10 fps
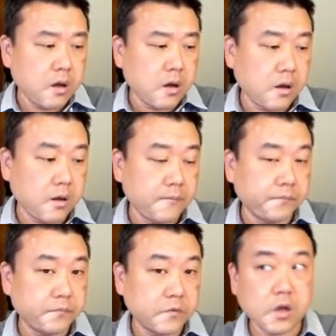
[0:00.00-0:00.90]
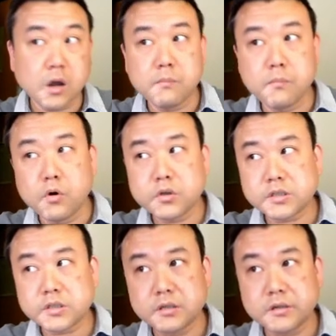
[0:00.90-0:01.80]
um, the
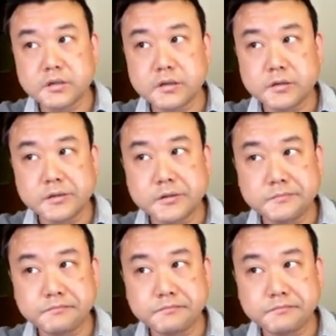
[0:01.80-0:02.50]
most uh,